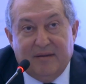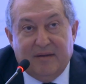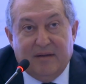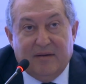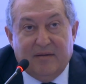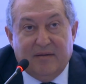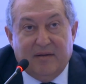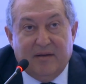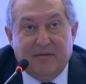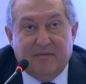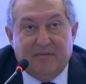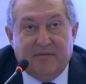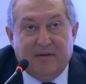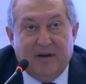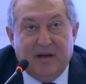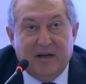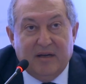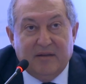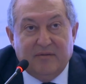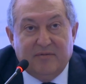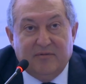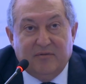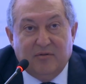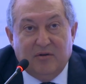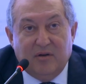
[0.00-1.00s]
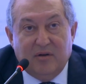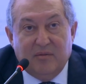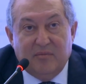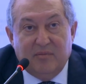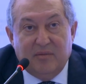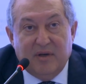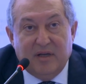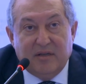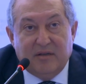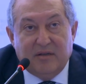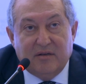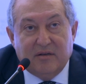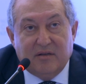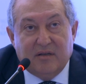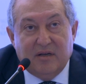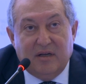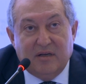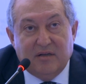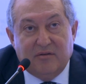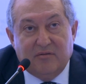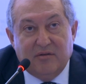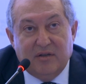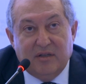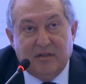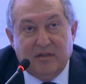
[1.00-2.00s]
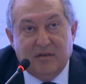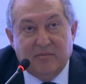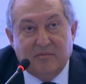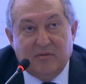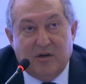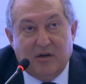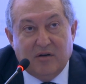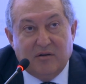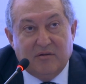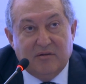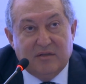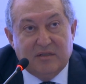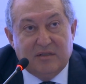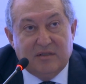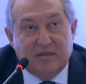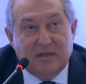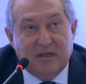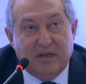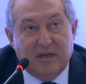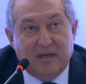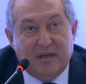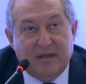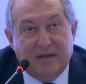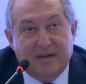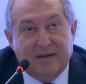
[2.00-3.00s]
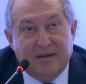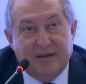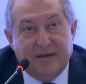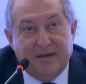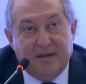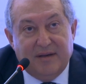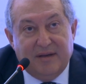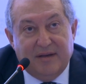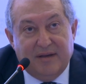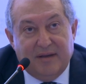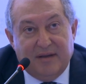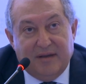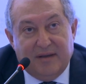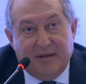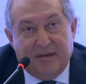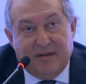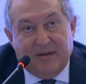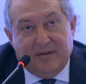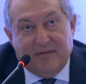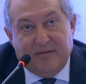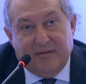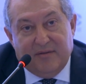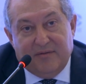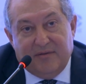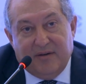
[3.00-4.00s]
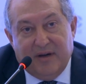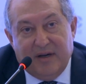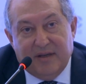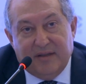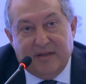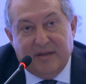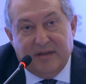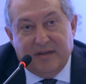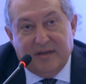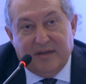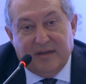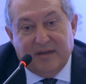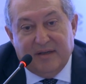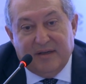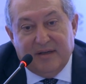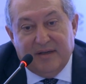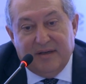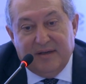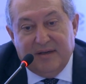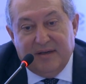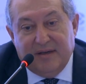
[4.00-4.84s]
a fight for a better country, democracy, fighting